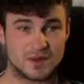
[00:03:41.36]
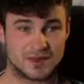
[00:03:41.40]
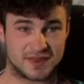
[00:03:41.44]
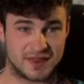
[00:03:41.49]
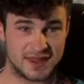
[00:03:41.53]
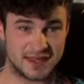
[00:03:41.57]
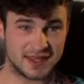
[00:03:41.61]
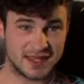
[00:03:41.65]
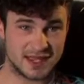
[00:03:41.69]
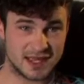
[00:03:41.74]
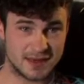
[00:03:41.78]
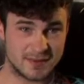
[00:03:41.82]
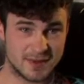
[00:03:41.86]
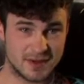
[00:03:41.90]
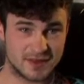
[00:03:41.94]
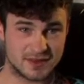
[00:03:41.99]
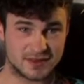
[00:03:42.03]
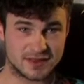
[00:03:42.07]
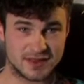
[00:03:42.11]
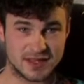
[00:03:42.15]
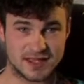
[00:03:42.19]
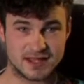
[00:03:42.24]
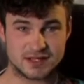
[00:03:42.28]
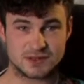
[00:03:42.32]
When thinking
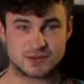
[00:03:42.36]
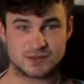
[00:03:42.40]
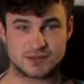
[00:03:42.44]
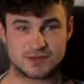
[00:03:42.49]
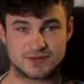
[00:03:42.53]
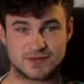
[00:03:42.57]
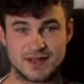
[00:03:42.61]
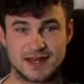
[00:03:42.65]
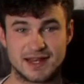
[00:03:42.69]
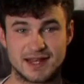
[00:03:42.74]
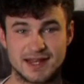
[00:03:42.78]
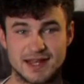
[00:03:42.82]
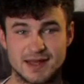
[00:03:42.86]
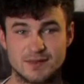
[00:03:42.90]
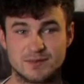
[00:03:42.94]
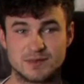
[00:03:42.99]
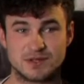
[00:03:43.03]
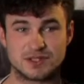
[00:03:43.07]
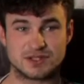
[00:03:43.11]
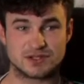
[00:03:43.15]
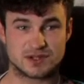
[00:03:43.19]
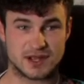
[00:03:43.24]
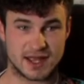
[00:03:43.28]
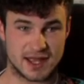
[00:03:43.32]
about things was filling him
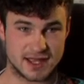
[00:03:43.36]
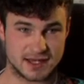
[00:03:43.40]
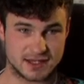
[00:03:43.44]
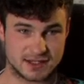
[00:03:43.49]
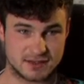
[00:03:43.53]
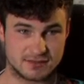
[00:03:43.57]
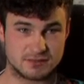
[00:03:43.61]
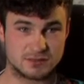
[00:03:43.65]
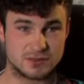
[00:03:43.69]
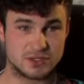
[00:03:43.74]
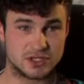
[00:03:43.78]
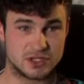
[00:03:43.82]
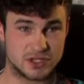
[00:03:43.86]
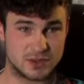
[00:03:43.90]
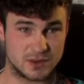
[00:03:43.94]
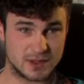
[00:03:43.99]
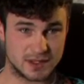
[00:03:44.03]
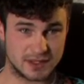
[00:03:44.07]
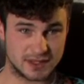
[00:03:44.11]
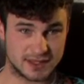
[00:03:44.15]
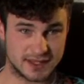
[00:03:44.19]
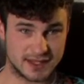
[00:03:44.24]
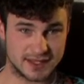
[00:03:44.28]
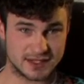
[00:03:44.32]
with dread,
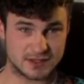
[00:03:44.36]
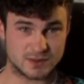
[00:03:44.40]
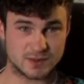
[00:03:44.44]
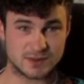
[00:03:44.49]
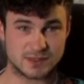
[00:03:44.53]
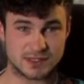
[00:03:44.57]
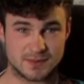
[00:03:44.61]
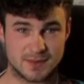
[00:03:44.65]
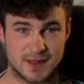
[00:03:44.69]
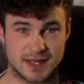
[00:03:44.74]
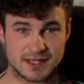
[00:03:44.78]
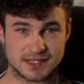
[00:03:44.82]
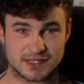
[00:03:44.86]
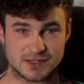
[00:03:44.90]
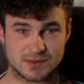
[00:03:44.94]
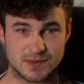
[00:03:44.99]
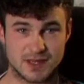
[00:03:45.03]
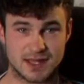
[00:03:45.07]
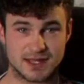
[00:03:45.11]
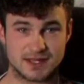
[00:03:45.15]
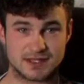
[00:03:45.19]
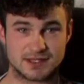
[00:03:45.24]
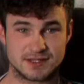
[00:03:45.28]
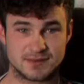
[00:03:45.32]
doing things was the best
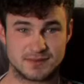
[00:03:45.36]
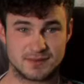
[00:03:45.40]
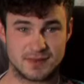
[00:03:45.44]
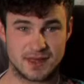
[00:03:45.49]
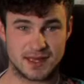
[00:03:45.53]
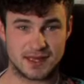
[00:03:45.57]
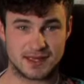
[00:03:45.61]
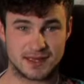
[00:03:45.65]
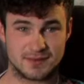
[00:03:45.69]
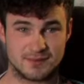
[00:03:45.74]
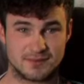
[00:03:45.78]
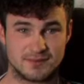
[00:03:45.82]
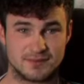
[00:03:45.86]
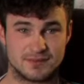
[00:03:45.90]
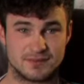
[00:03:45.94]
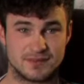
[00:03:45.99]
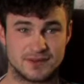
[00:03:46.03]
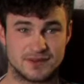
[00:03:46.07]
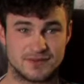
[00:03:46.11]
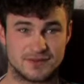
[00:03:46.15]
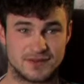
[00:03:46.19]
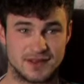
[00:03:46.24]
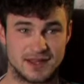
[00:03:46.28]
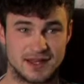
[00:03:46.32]
way to make
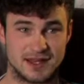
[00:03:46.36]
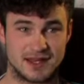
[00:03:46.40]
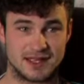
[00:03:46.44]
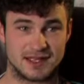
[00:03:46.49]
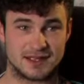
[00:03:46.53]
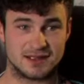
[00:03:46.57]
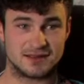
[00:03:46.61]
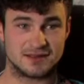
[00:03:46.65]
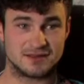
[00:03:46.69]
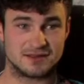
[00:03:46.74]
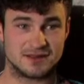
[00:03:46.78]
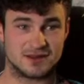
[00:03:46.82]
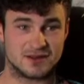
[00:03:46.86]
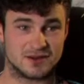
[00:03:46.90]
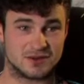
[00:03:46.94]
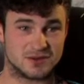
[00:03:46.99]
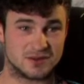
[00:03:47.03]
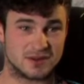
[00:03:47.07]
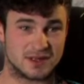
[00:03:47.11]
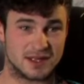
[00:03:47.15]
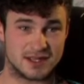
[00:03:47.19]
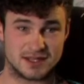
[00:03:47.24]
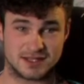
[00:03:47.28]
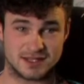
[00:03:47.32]
the feeling
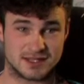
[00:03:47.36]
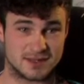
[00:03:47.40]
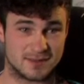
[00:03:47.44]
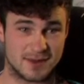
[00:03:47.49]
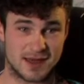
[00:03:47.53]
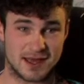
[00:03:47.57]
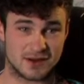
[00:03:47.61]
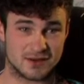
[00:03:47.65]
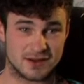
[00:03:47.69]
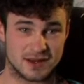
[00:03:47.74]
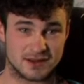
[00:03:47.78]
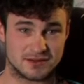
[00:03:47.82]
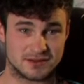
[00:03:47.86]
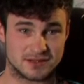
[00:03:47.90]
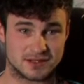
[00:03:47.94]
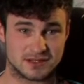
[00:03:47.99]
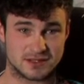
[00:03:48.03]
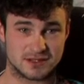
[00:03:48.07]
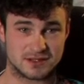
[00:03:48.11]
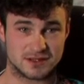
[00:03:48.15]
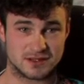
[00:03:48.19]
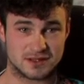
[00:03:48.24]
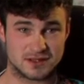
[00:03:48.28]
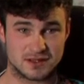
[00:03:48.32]
go into the
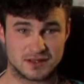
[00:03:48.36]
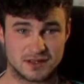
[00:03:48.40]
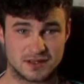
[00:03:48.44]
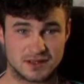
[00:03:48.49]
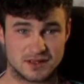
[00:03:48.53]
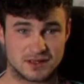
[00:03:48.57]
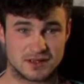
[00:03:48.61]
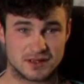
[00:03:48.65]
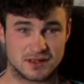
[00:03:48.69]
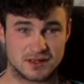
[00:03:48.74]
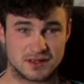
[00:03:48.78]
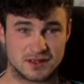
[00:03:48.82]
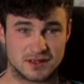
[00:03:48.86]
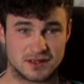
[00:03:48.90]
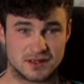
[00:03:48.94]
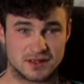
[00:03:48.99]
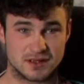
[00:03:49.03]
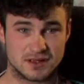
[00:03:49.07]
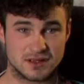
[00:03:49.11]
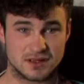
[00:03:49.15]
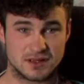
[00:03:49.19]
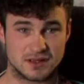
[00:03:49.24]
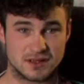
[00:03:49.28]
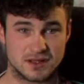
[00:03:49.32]
background.
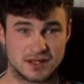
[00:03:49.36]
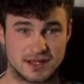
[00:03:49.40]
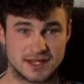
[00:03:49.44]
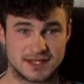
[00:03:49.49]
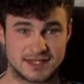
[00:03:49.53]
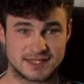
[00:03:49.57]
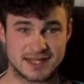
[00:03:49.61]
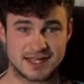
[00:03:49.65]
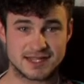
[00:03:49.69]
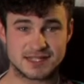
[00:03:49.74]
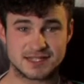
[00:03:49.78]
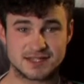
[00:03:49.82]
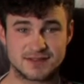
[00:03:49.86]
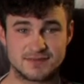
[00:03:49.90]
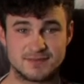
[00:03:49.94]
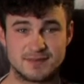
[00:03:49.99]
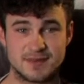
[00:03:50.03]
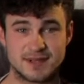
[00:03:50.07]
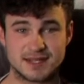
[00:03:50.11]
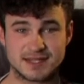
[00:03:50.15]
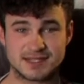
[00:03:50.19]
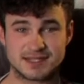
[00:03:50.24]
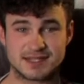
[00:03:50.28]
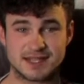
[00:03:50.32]
He set to
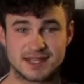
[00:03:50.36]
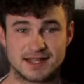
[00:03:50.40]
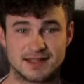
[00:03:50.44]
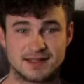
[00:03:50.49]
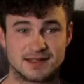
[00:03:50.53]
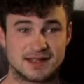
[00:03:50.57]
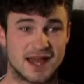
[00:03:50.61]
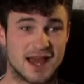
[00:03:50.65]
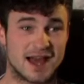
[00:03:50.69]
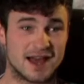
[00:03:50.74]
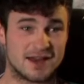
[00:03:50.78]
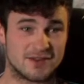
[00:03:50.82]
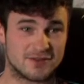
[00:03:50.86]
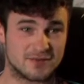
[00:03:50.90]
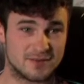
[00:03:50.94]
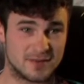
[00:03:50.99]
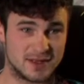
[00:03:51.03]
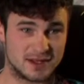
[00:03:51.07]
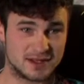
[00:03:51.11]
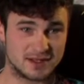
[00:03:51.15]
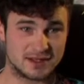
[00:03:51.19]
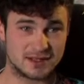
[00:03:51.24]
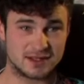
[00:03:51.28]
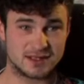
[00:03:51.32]
mixing calf
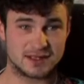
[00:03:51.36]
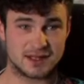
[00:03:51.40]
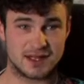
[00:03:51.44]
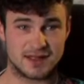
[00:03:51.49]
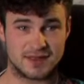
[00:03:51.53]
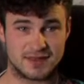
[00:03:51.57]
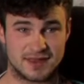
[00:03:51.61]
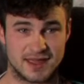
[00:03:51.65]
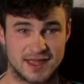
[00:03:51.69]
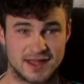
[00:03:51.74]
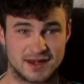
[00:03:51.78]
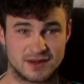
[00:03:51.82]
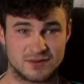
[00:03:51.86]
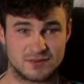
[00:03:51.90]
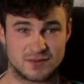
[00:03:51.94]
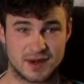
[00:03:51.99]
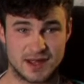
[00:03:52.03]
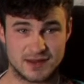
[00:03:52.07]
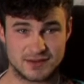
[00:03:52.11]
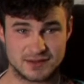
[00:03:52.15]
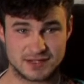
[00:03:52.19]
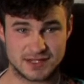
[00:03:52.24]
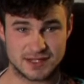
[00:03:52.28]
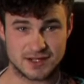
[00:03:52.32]
milk and then
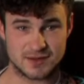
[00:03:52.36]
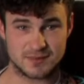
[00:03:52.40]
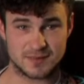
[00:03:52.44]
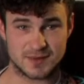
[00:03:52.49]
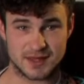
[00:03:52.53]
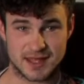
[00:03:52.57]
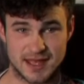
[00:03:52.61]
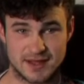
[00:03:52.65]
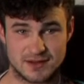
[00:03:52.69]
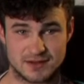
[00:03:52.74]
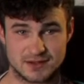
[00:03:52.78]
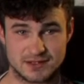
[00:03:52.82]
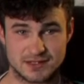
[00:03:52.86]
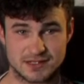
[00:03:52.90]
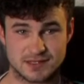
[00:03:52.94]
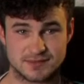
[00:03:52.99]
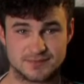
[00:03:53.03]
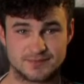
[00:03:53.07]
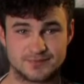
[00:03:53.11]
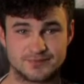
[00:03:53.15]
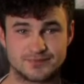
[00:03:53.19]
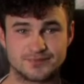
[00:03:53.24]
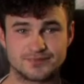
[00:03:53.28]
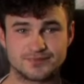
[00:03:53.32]
rounding up the
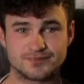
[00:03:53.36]
cows.